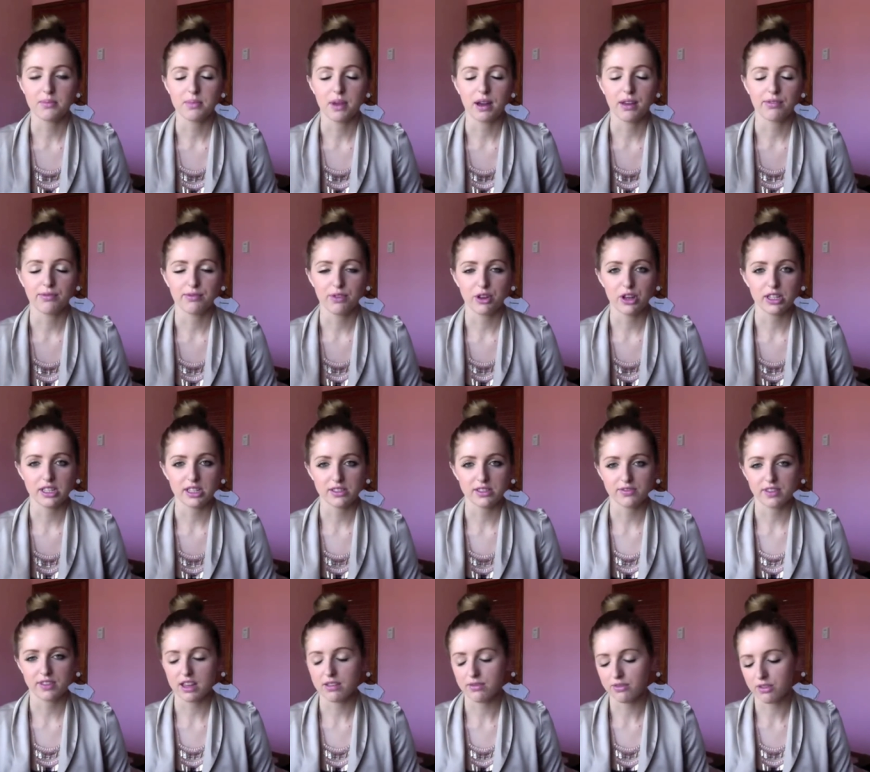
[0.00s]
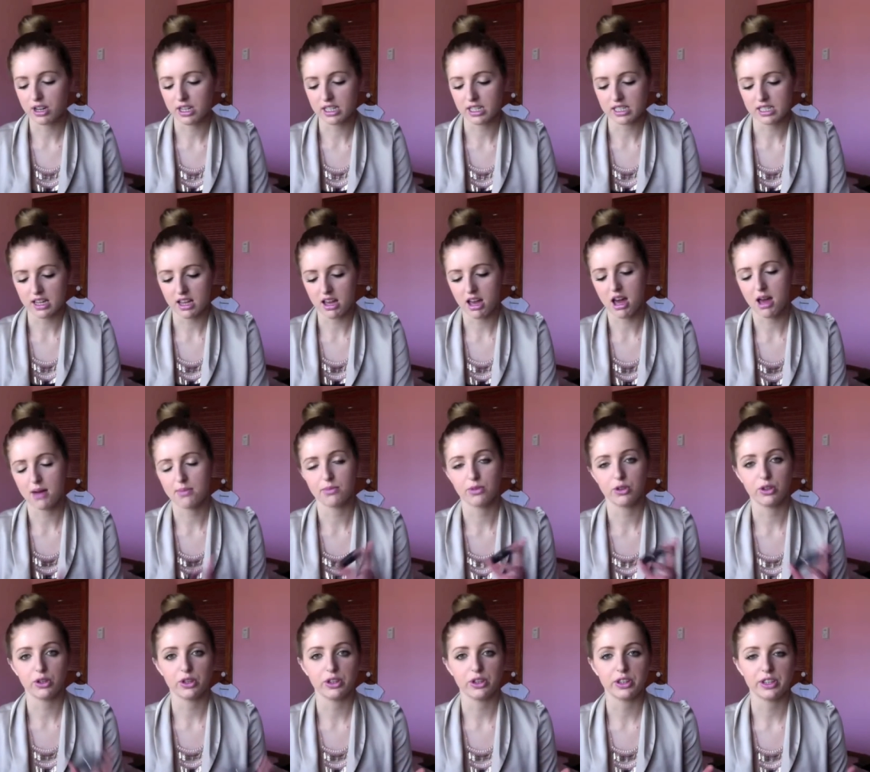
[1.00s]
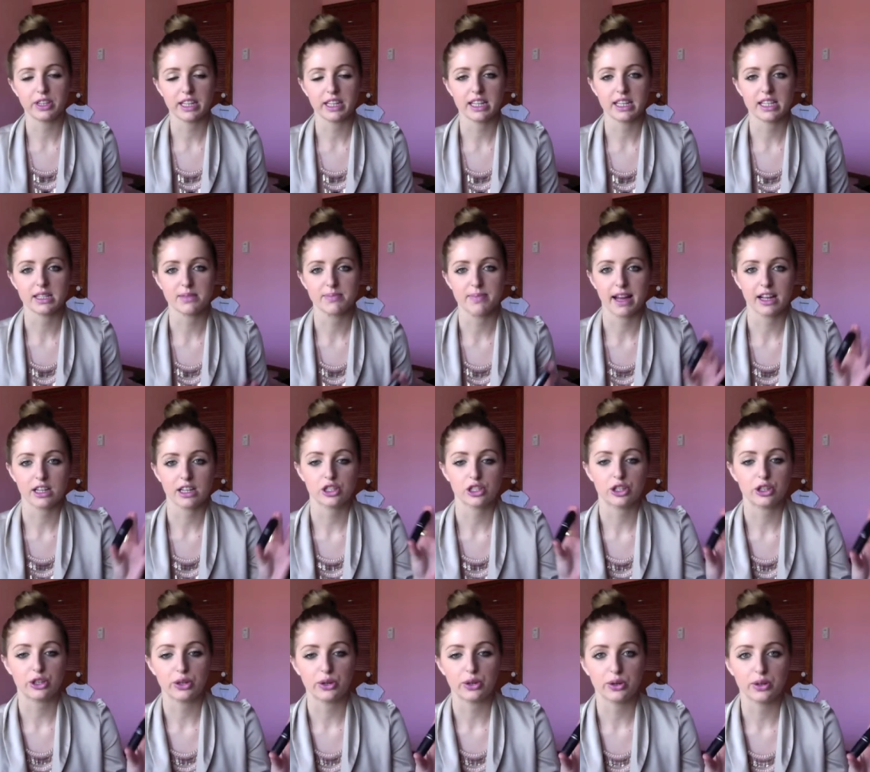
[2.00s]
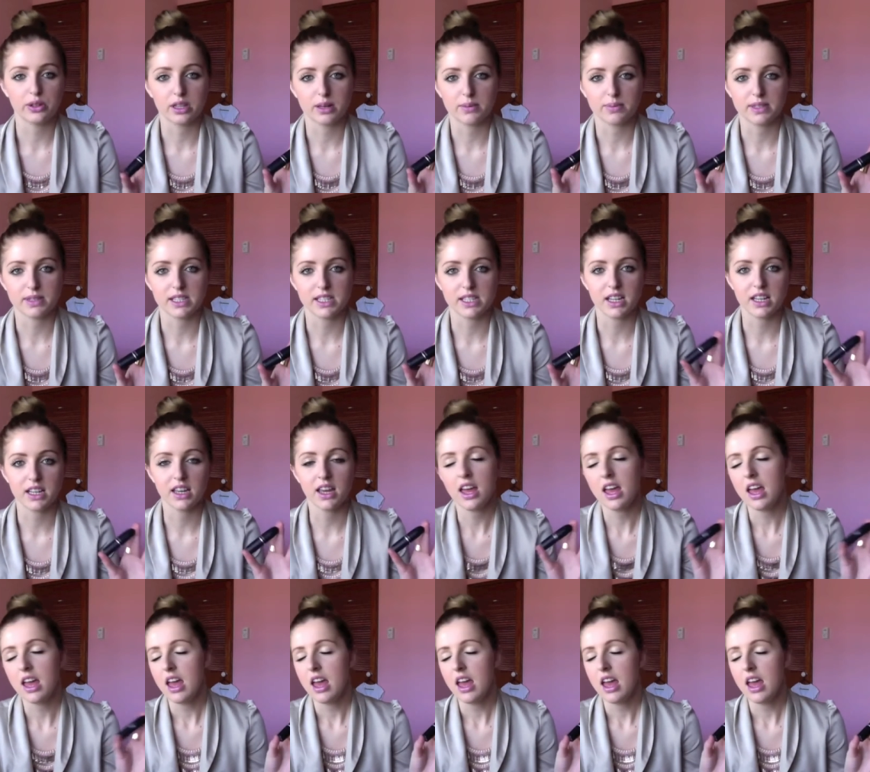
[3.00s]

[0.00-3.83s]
my first favourite um, nude is MAC's Hue lipstick.